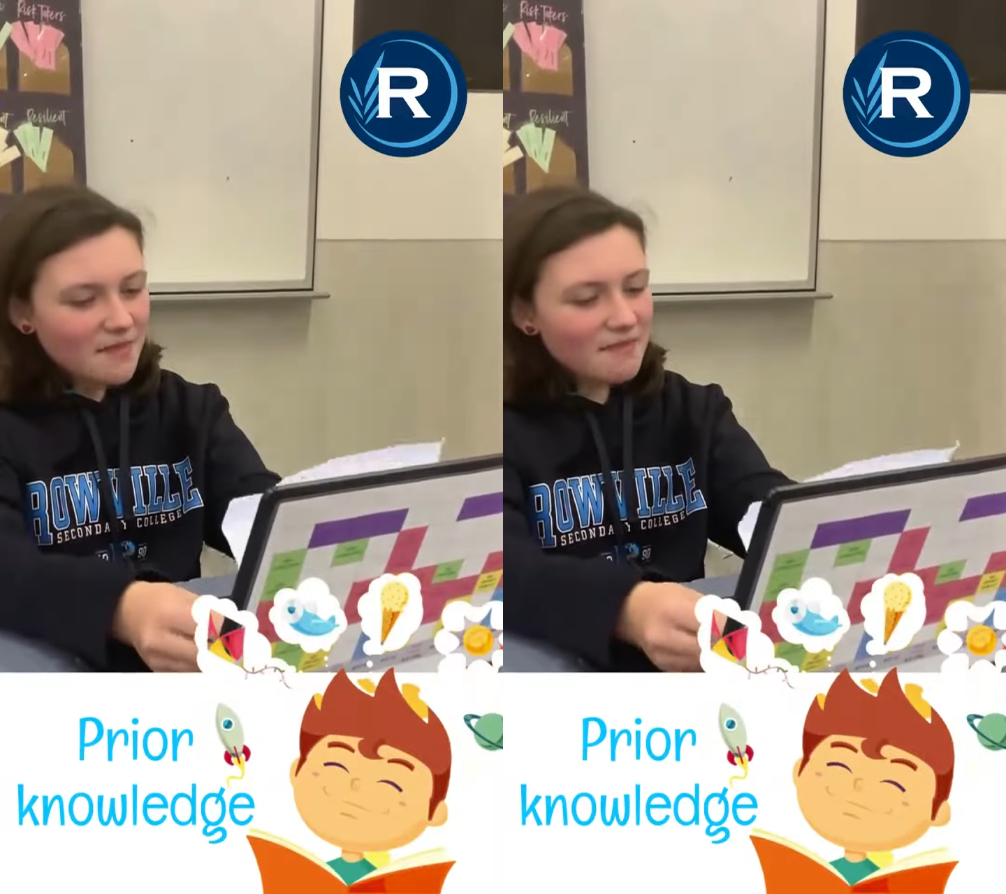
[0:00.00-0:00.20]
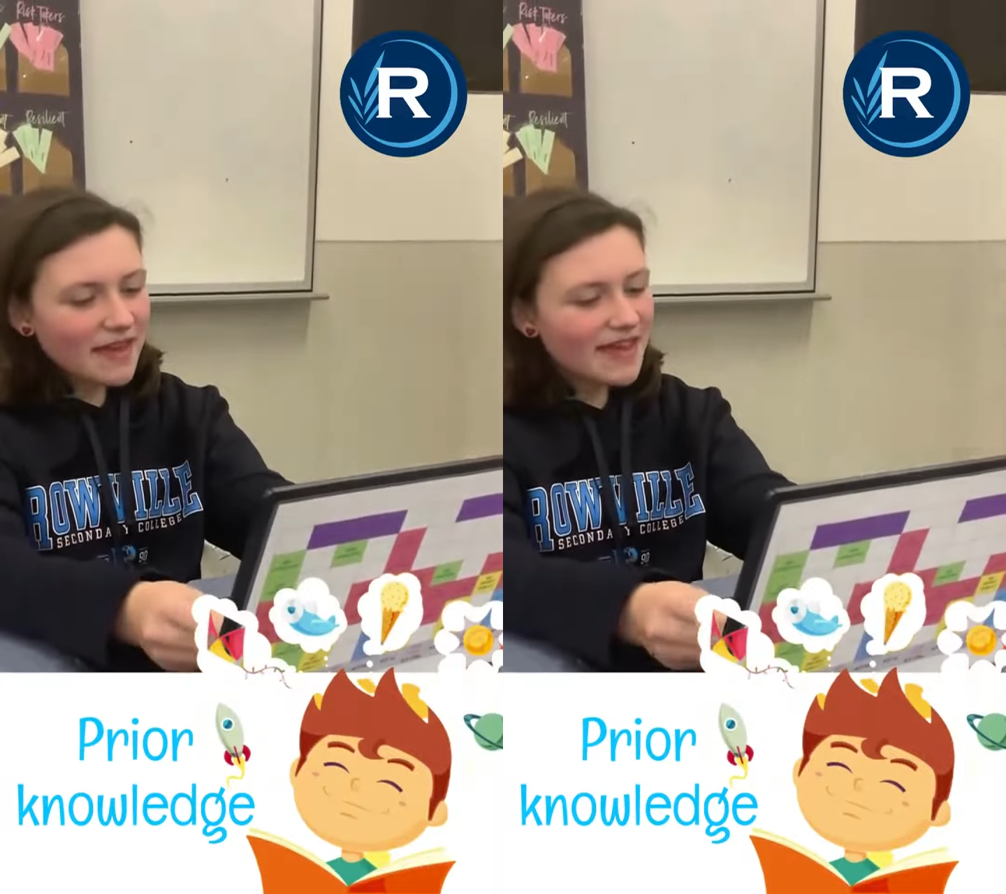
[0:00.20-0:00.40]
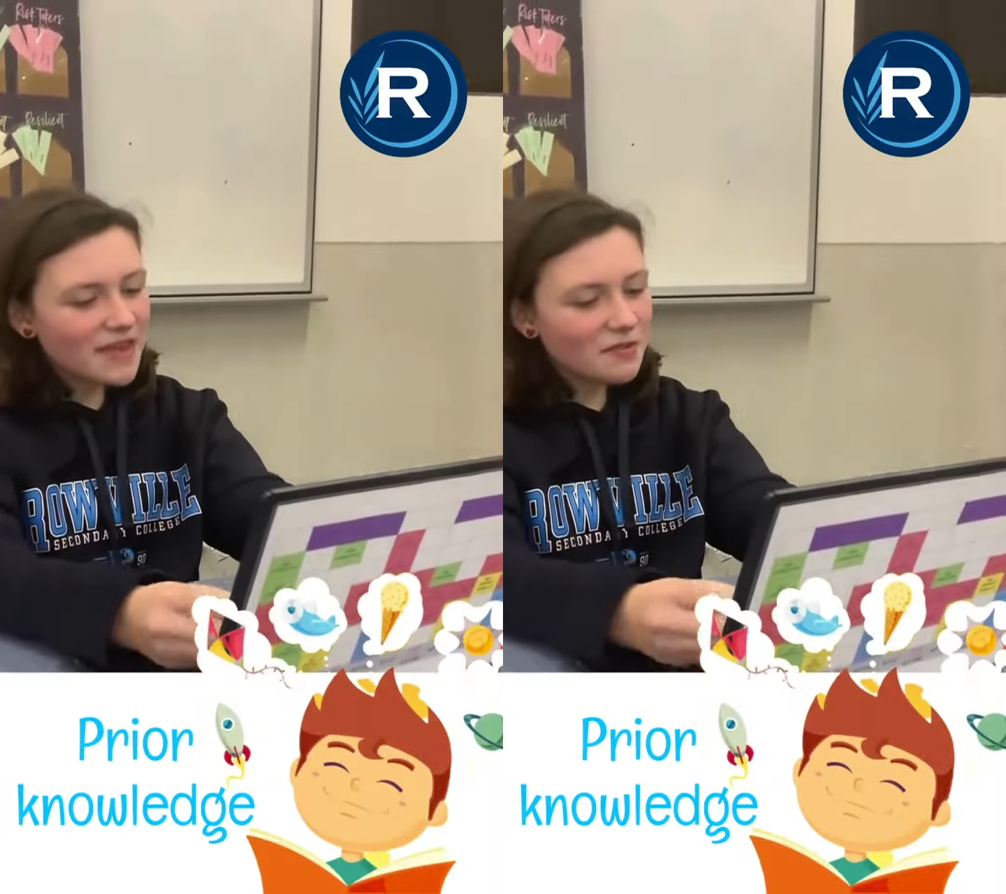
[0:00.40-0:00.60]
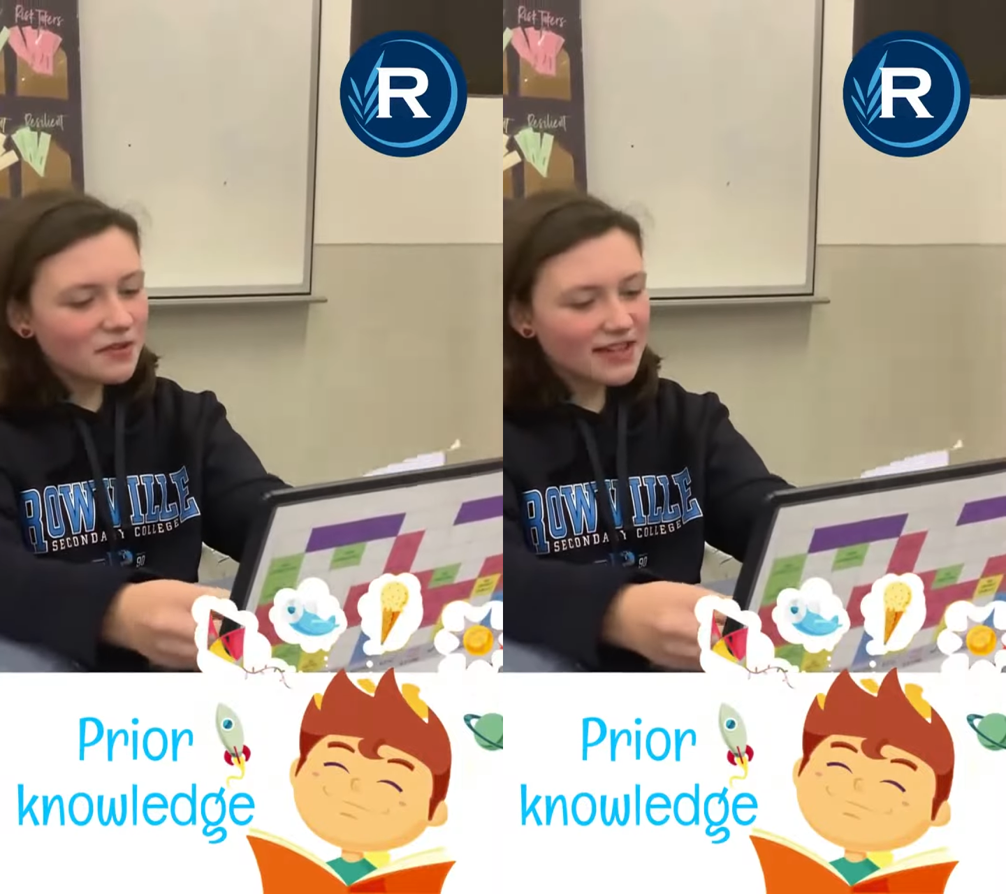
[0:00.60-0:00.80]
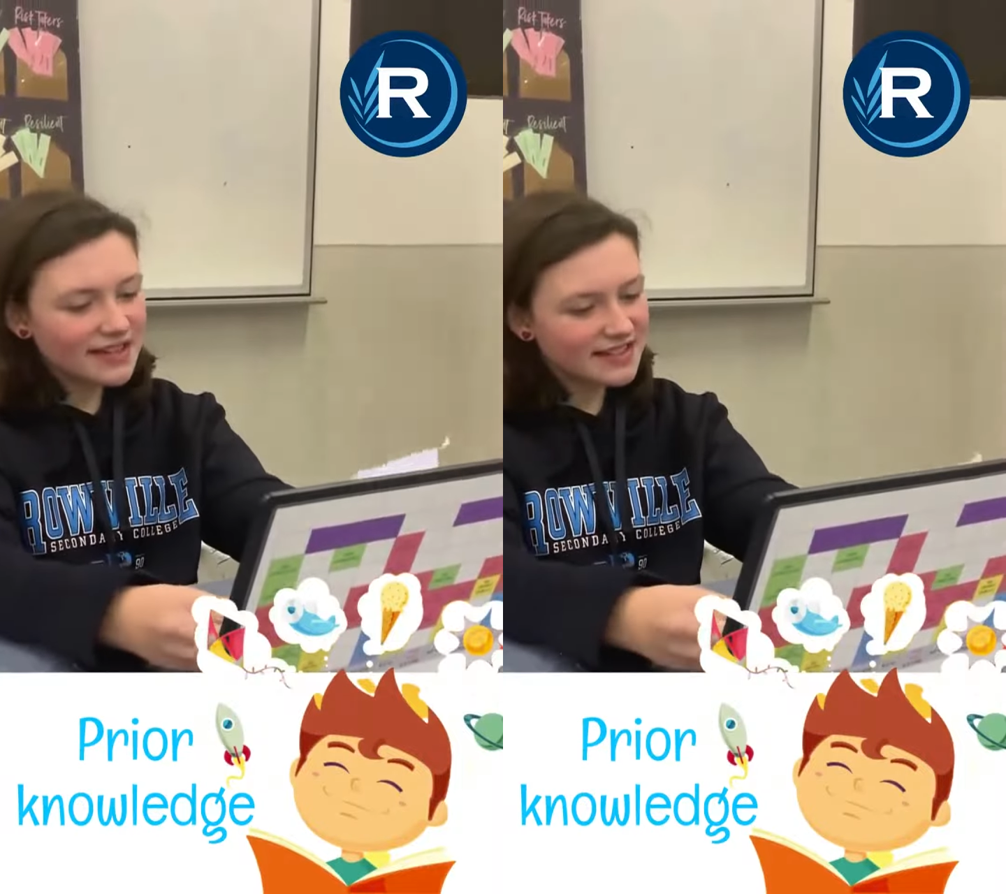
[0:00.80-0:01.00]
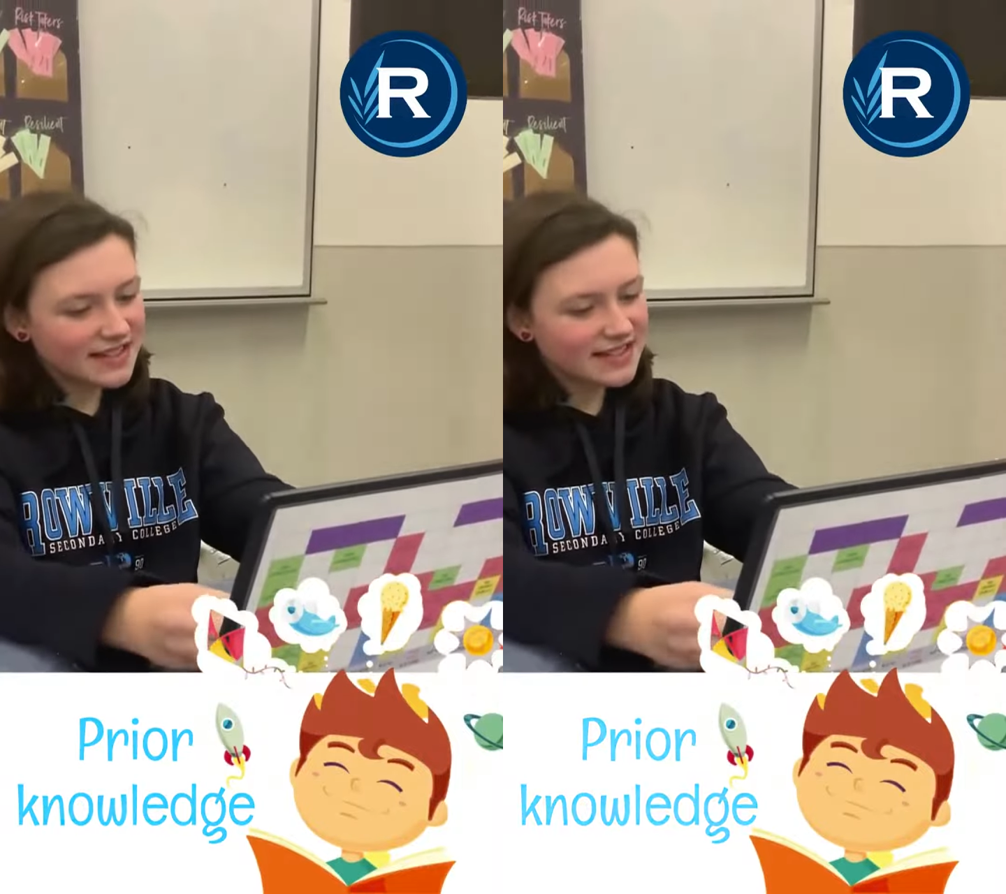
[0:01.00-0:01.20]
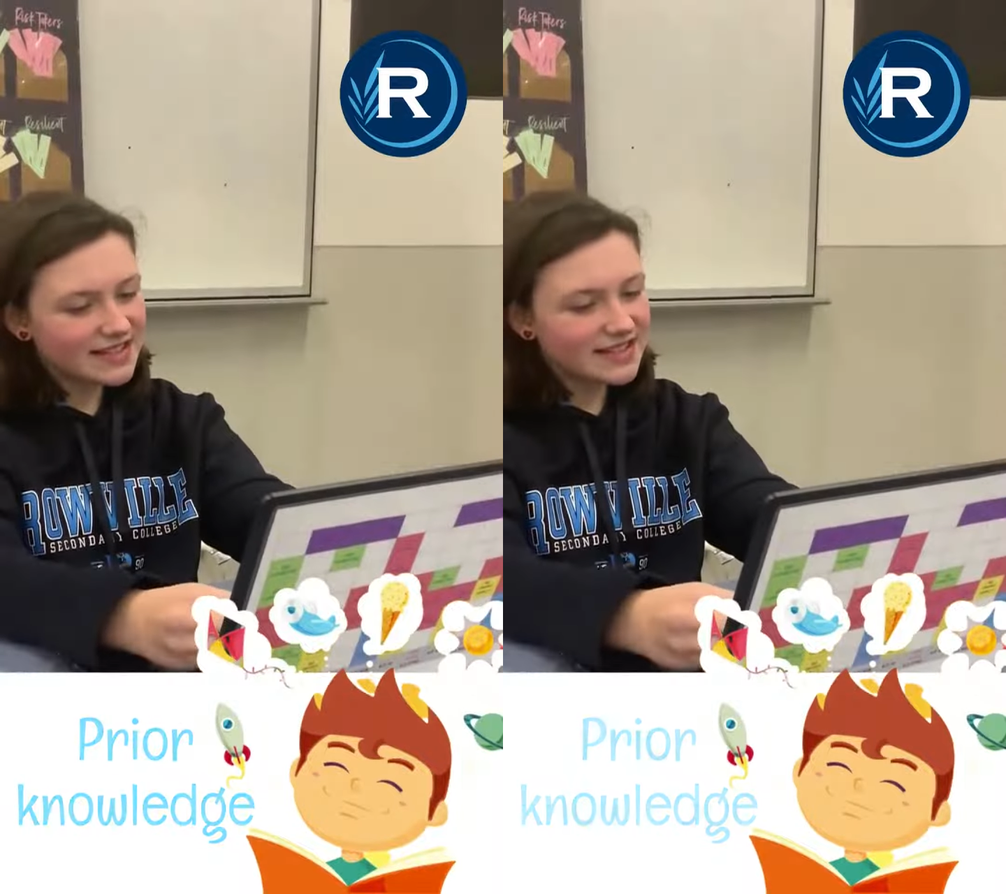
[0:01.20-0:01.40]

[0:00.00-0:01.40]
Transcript: Making predictions